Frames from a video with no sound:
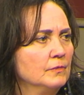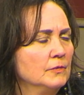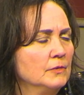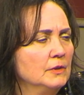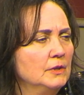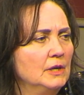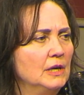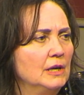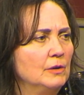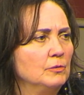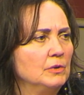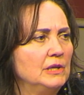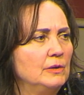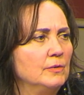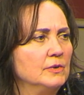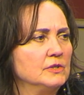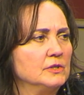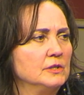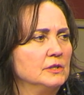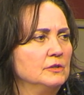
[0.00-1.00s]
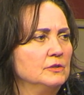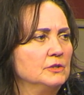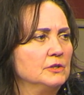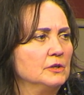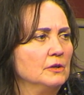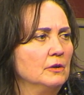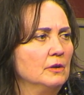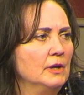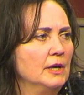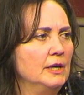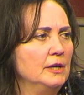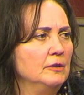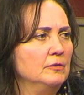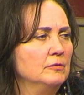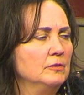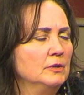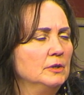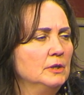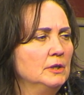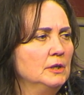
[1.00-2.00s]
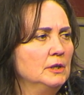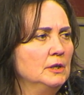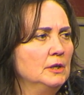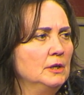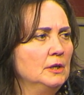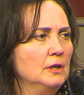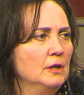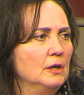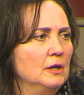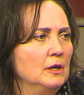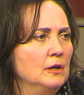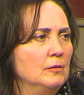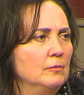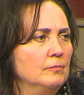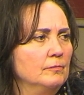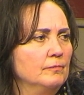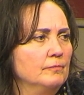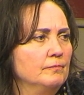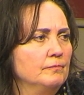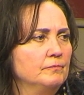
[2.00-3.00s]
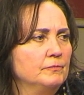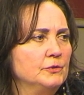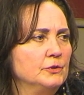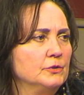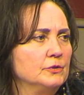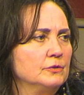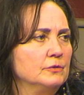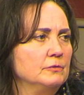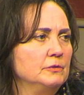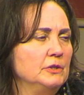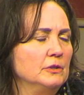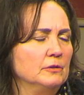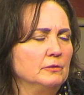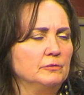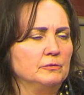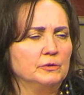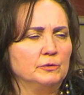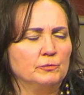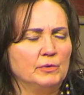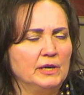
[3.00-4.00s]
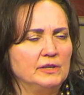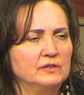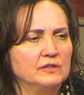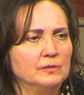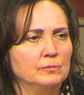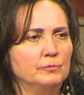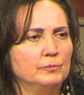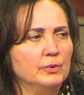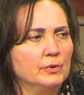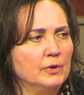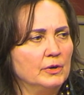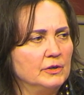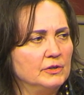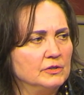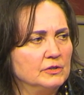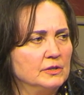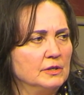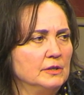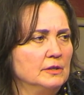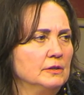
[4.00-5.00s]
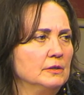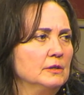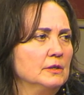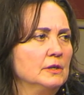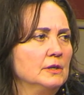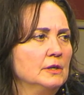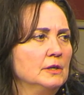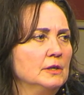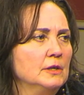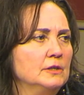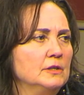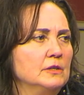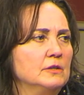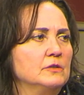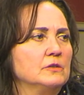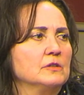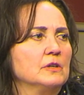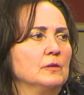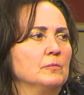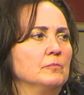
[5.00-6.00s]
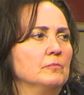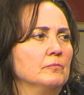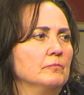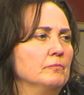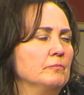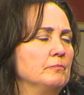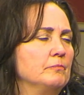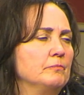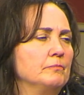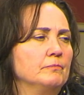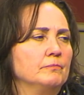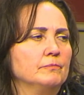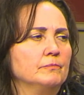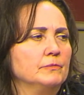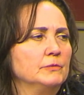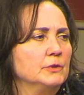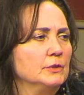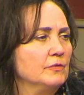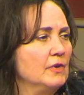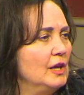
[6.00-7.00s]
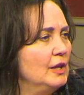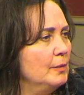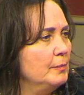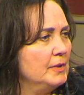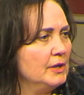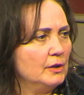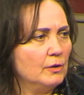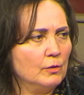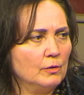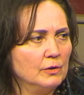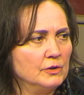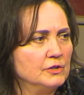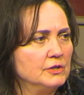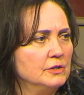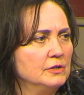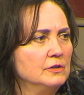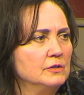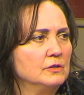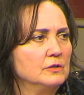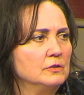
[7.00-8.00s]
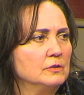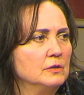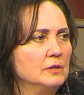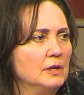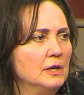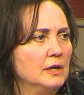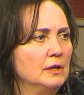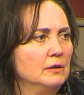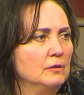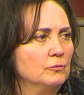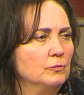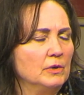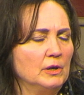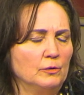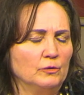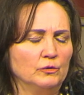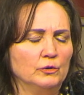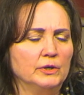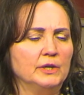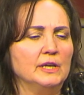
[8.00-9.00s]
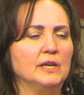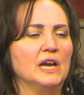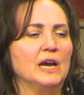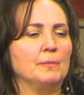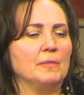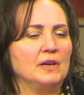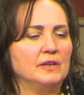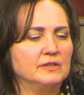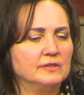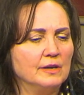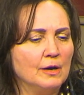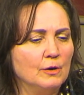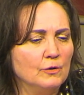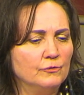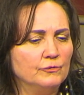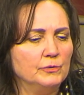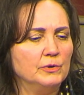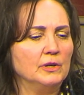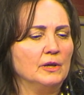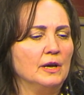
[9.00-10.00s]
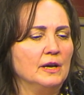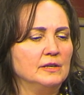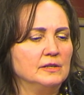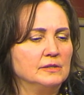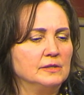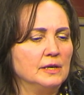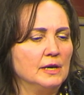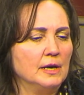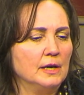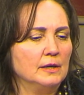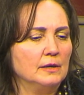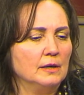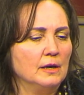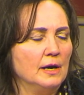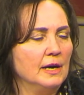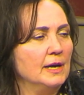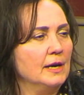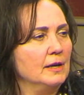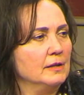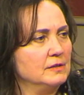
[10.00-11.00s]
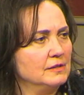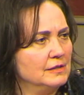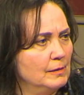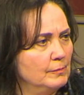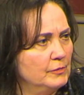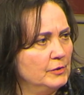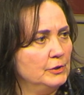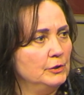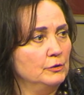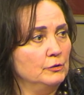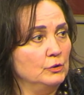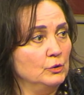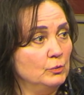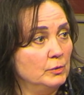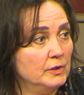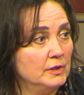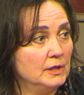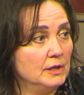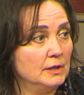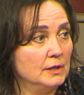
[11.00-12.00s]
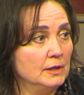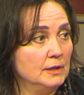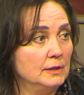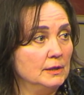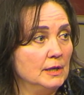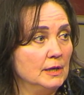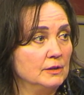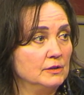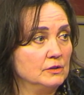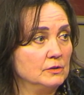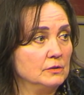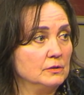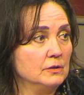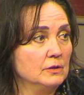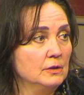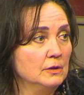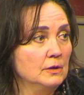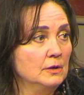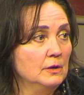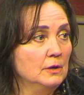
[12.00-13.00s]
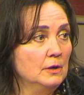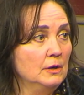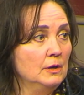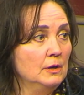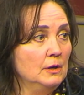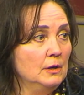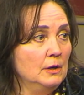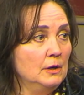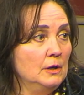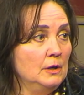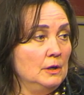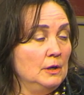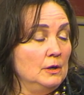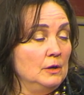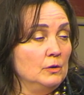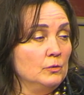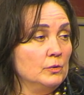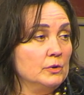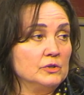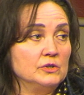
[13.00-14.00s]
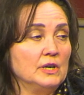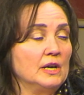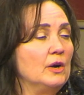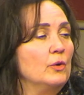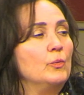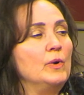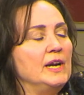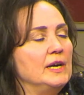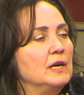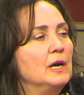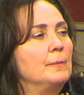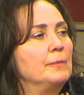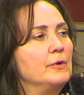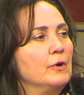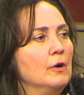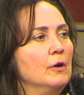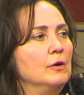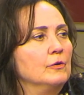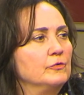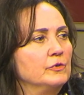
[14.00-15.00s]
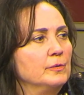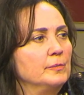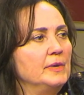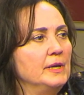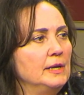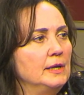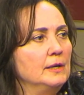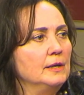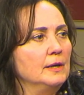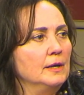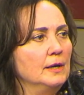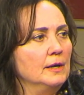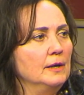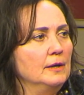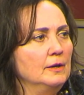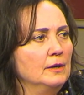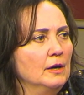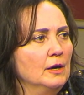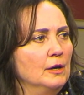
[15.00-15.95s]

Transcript: yeah, it really wasn't until I just read some books and did some development courses, and when I was looking at myself, realized that I had something to do with it, and that's was like a wake-up call for me. And